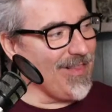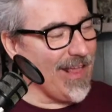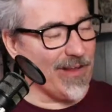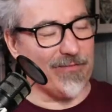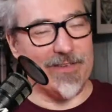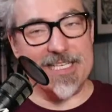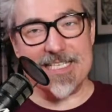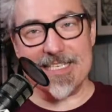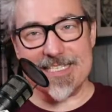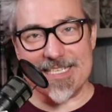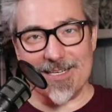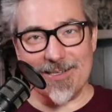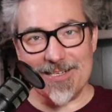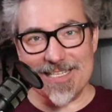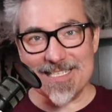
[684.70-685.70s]
visits
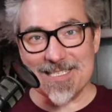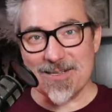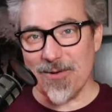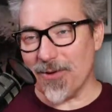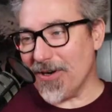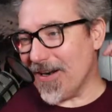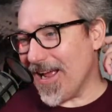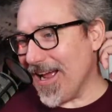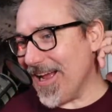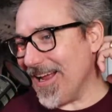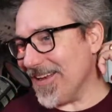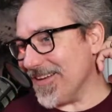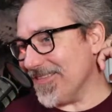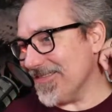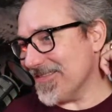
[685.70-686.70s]
our Discord
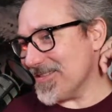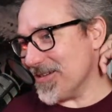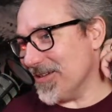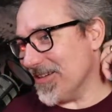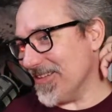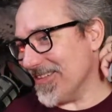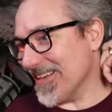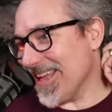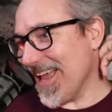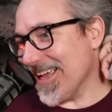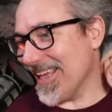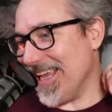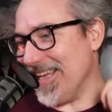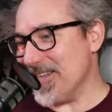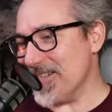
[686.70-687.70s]
on certain
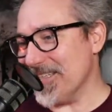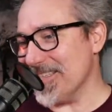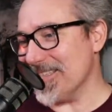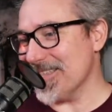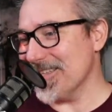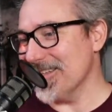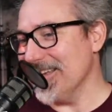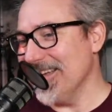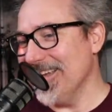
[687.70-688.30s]
occasions.